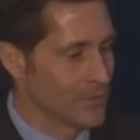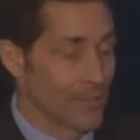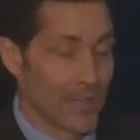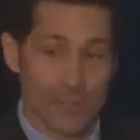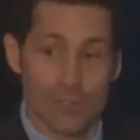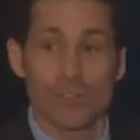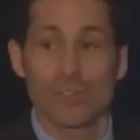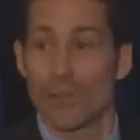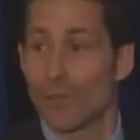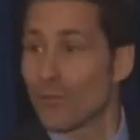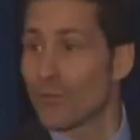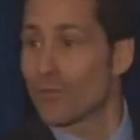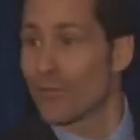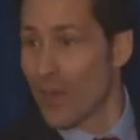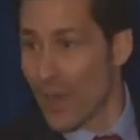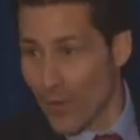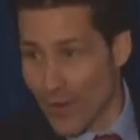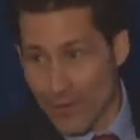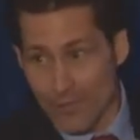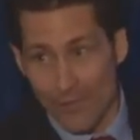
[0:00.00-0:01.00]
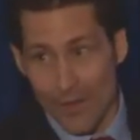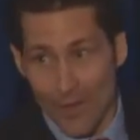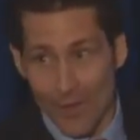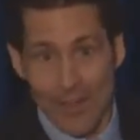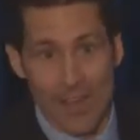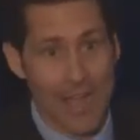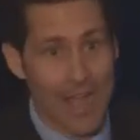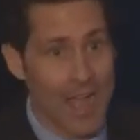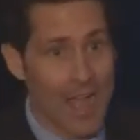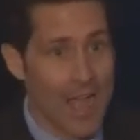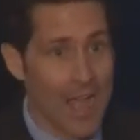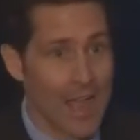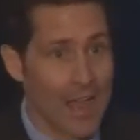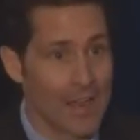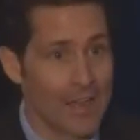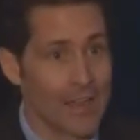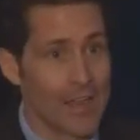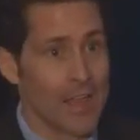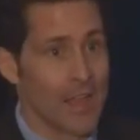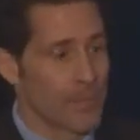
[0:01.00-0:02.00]
It's still very, very
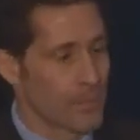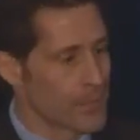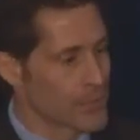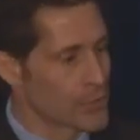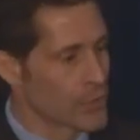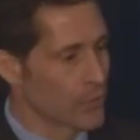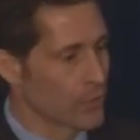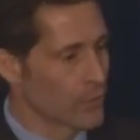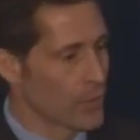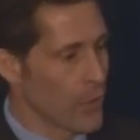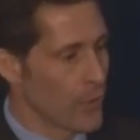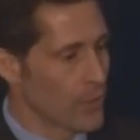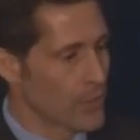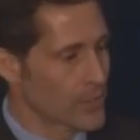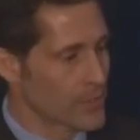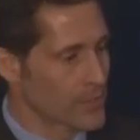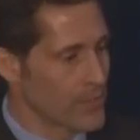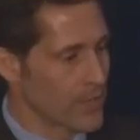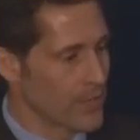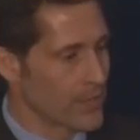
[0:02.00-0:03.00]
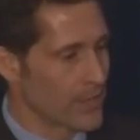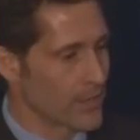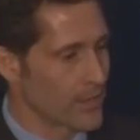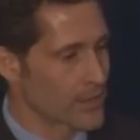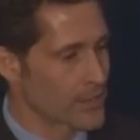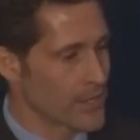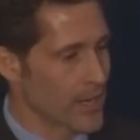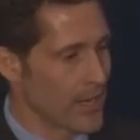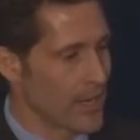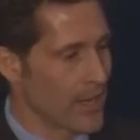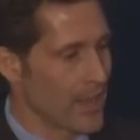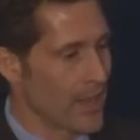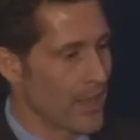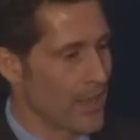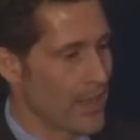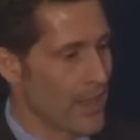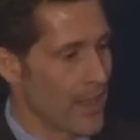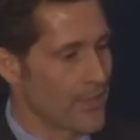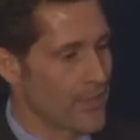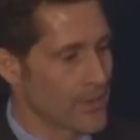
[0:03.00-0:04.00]
high, but you'll notice that there's
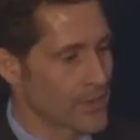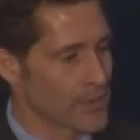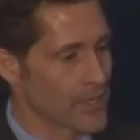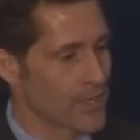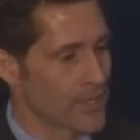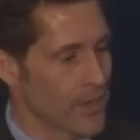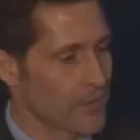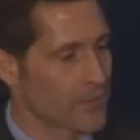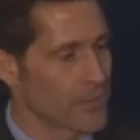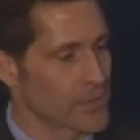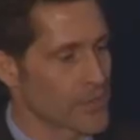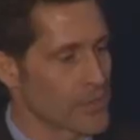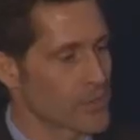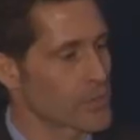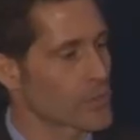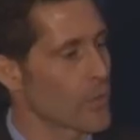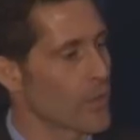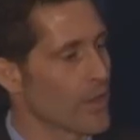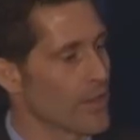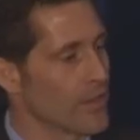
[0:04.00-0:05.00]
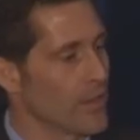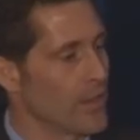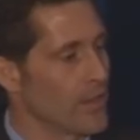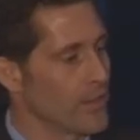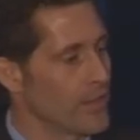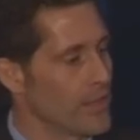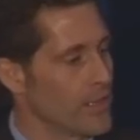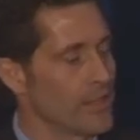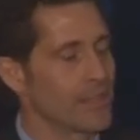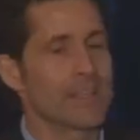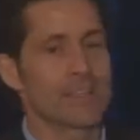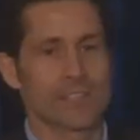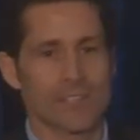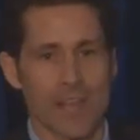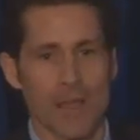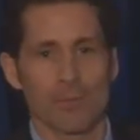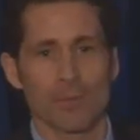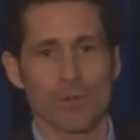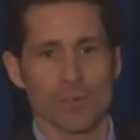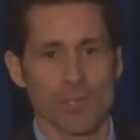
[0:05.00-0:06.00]
a difference. And sorry, the
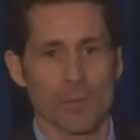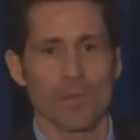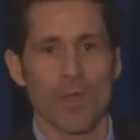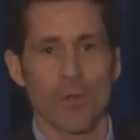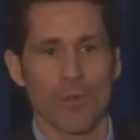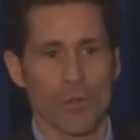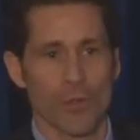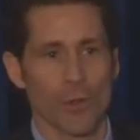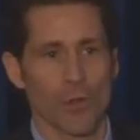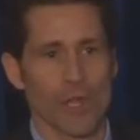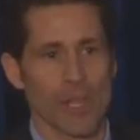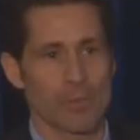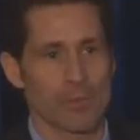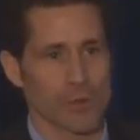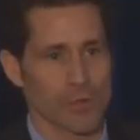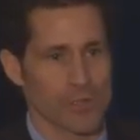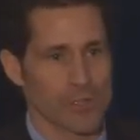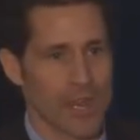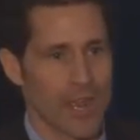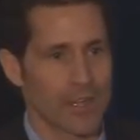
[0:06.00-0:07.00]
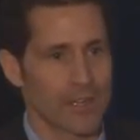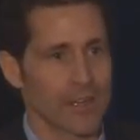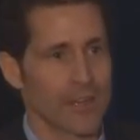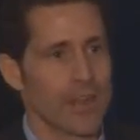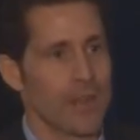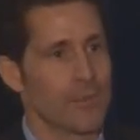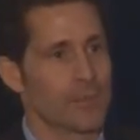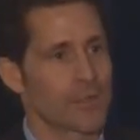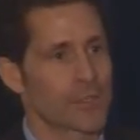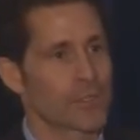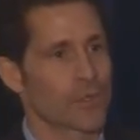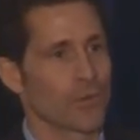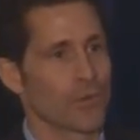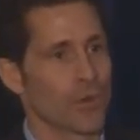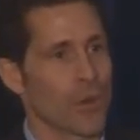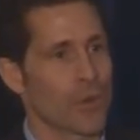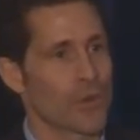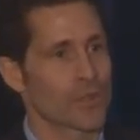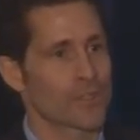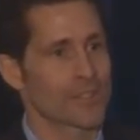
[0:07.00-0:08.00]
December is about 30%, but you'll
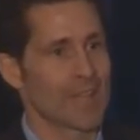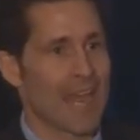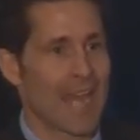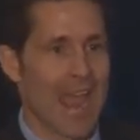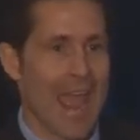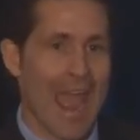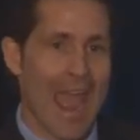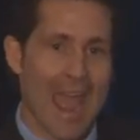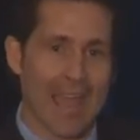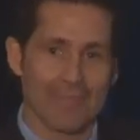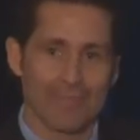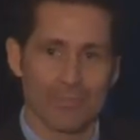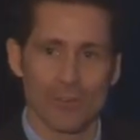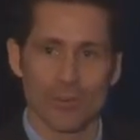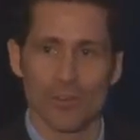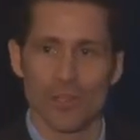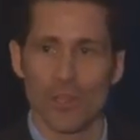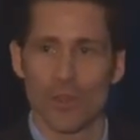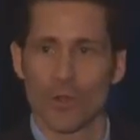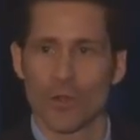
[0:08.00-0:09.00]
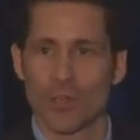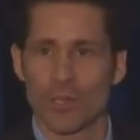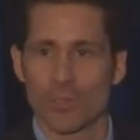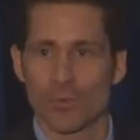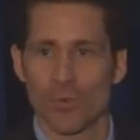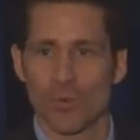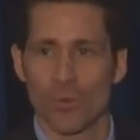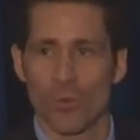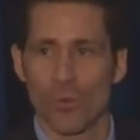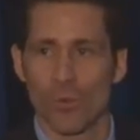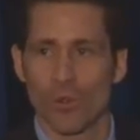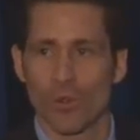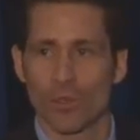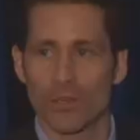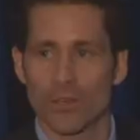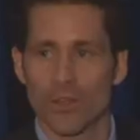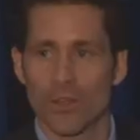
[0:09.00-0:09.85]
notice that after the earnings report,